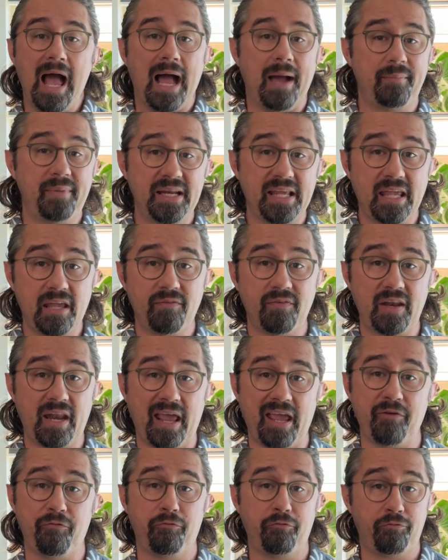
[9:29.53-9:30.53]
I'm going to give it
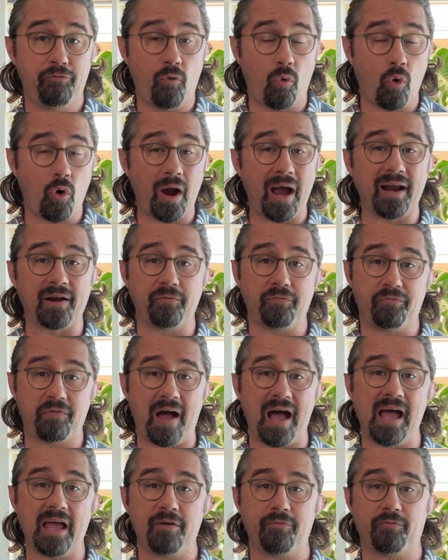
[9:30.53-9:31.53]
a 4 out of
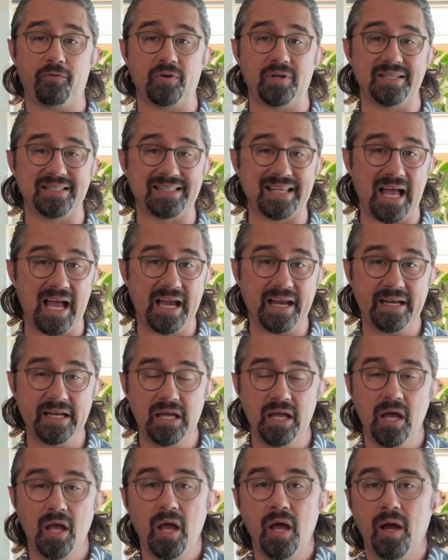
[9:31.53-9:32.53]
5 for design
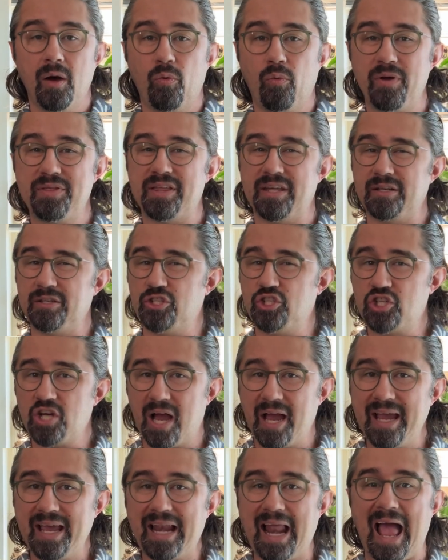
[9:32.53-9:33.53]
with a
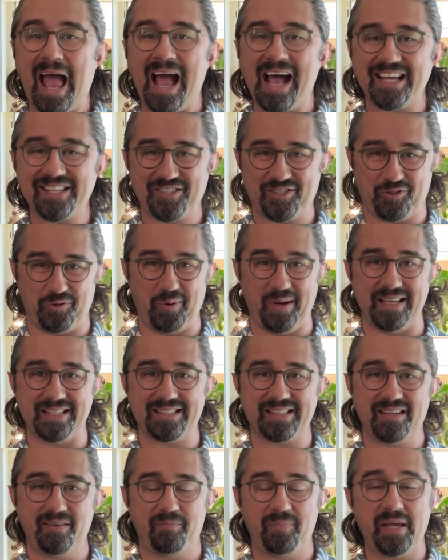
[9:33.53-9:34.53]
giant
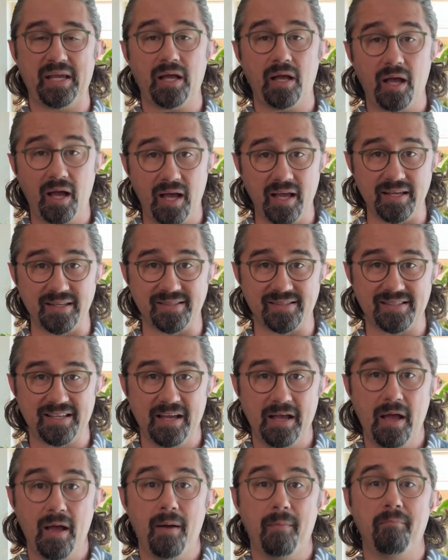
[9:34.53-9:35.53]
asterisk because
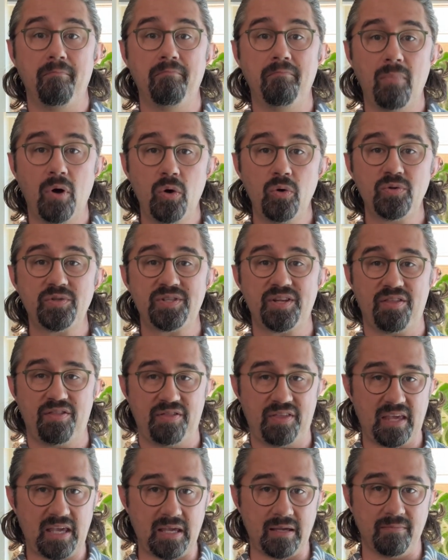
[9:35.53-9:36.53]
most
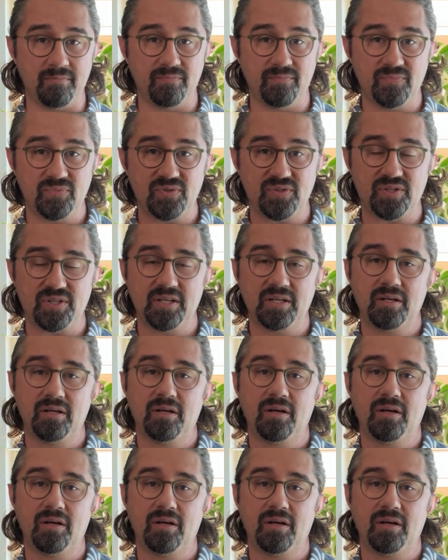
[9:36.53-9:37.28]
themes